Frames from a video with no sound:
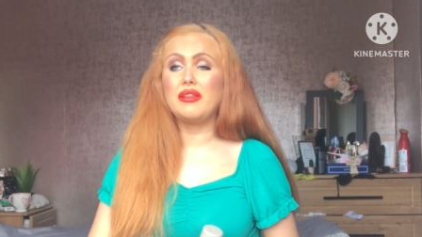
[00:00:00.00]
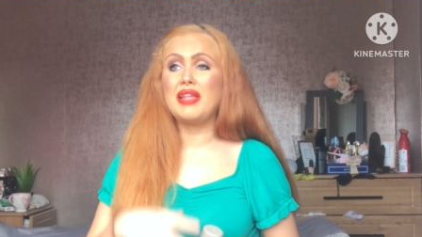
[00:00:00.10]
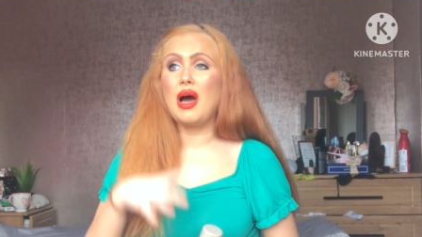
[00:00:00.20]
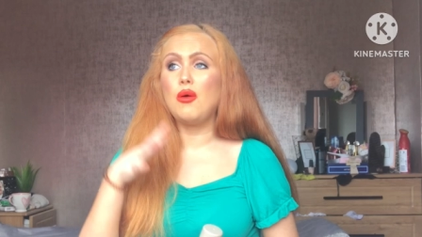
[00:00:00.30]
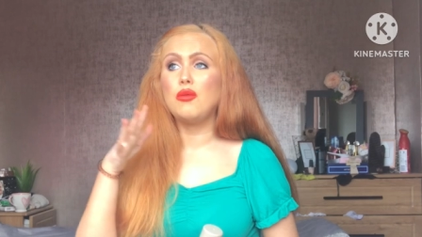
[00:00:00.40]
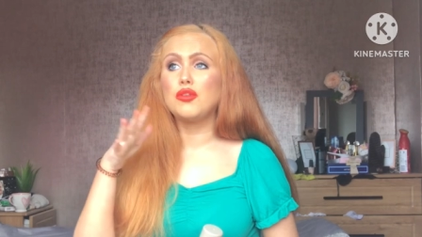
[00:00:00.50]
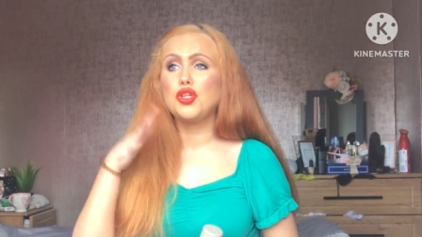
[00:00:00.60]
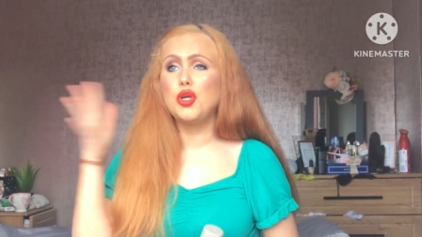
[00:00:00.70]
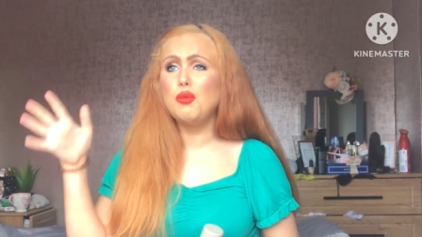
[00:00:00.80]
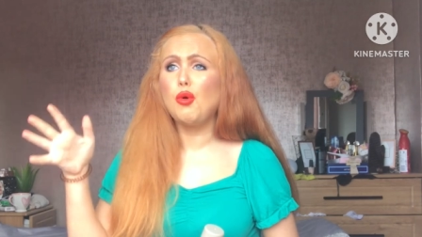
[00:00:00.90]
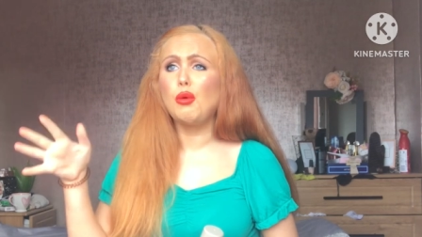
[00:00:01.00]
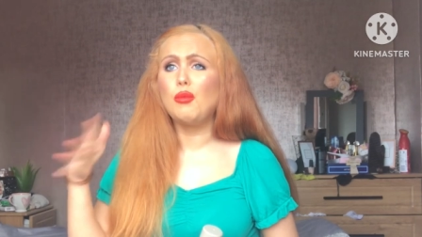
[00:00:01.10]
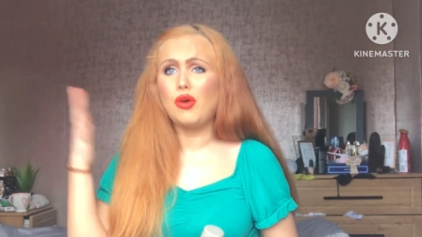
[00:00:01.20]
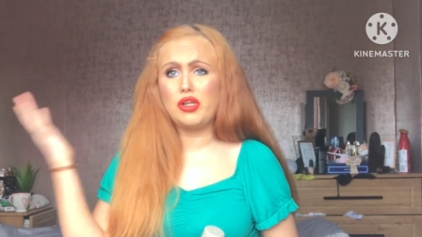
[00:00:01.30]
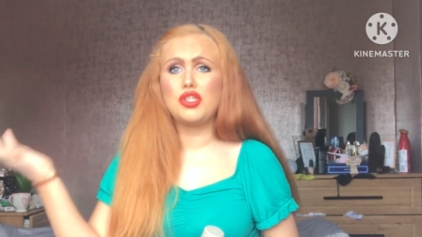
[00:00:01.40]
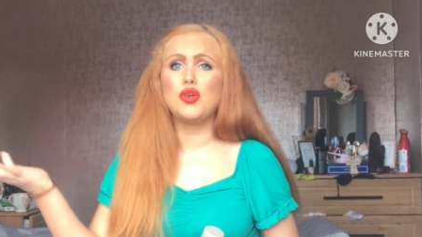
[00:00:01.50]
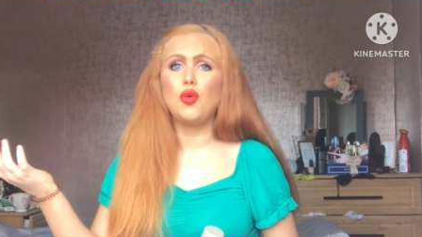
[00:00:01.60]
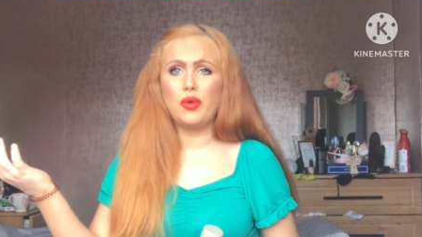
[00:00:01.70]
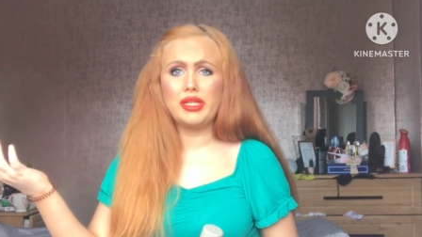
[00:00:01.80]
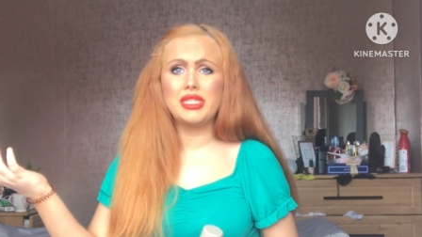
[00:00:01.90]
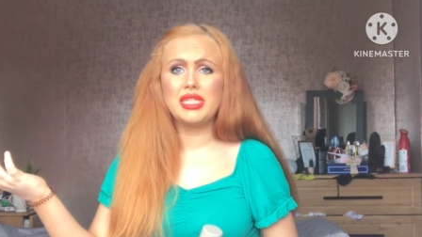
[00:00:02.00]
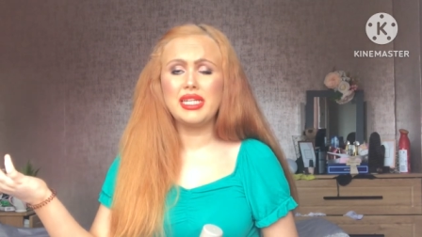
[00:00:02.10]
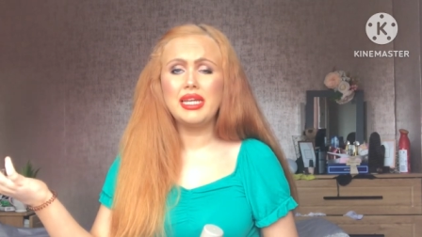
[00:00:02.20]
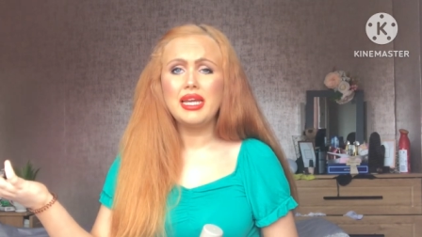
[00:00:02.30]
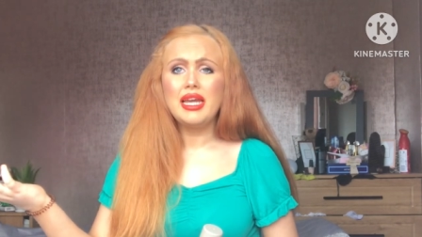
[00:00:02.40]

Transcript: that too warm where it's orangey.